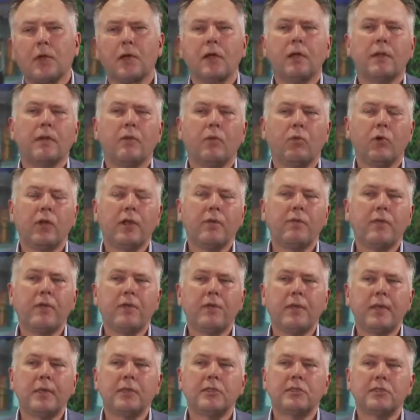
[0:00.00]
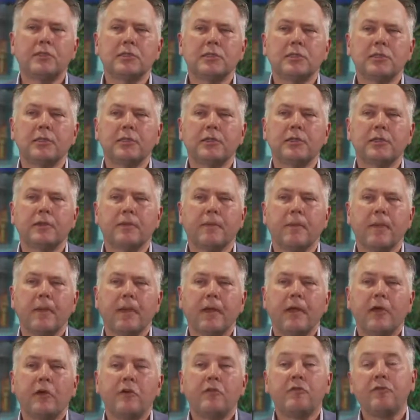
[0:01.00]
One of the things
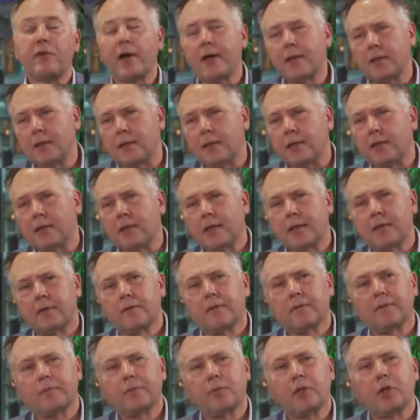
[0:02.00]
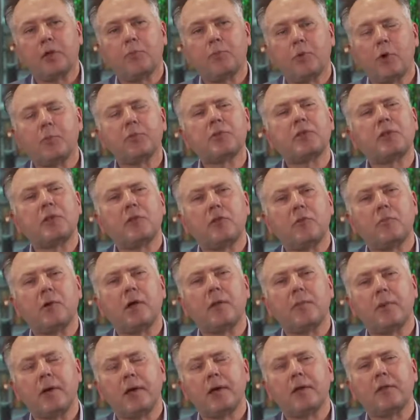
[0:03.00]
finally that pops into
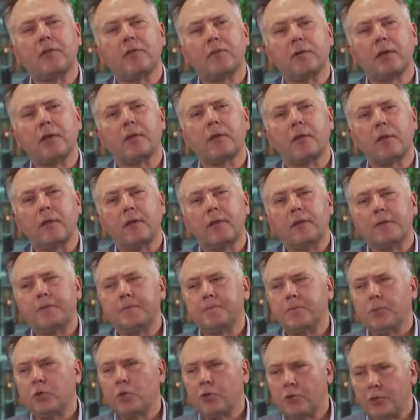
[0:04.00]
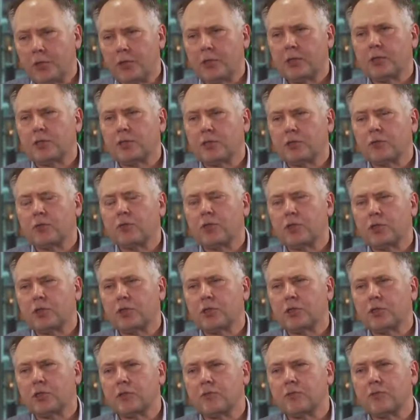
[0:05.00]
my mind when doing this
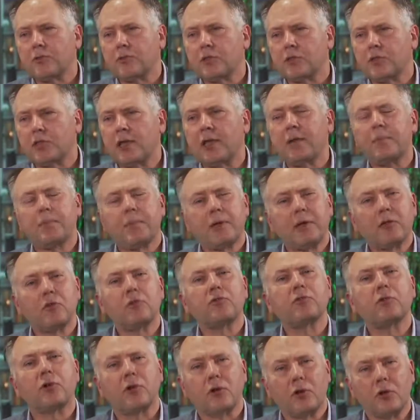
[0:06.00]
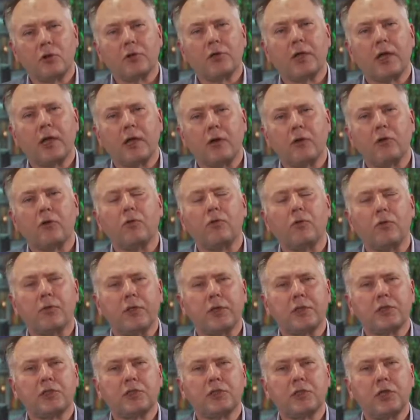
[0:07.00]
introduction is of course the impact of Corona on
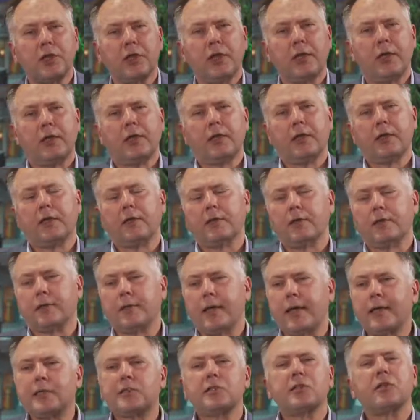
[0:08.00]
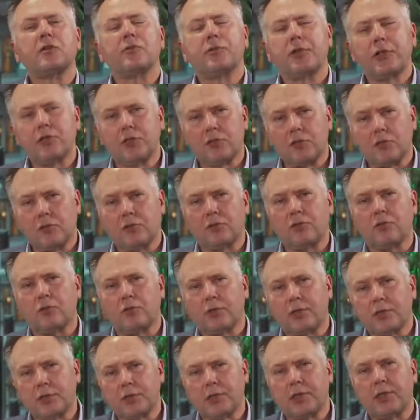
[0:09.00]
this acceleration
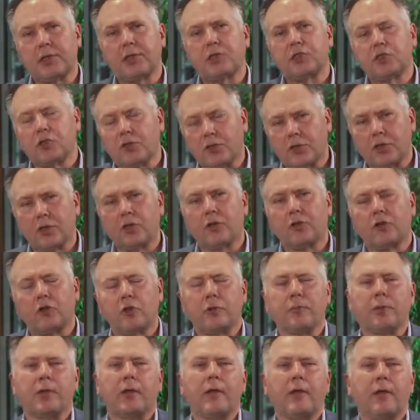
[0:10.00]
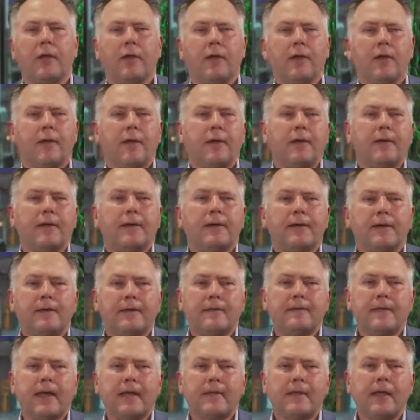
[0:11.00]
towards a circular economy.
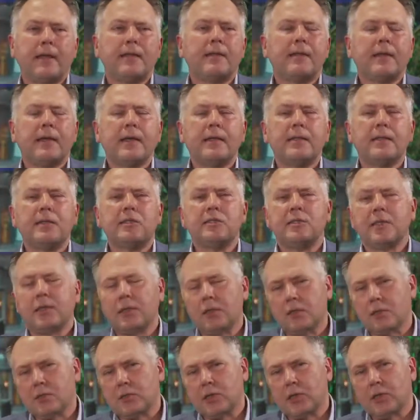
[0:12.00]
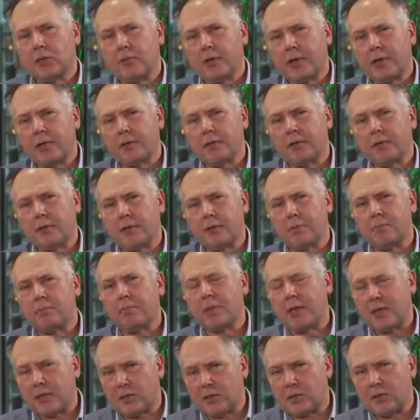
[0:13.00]
And there the signals are quite
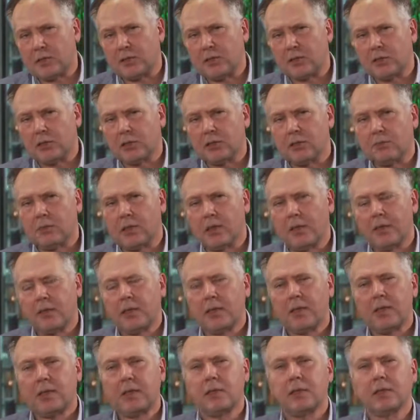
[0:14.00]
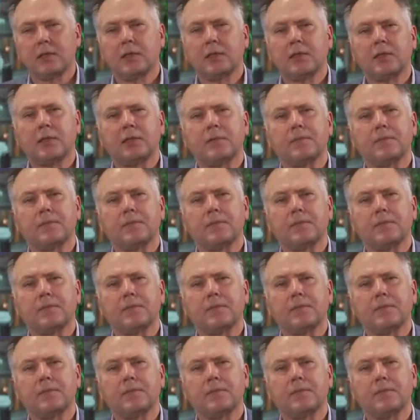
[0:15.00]
mixed, but I think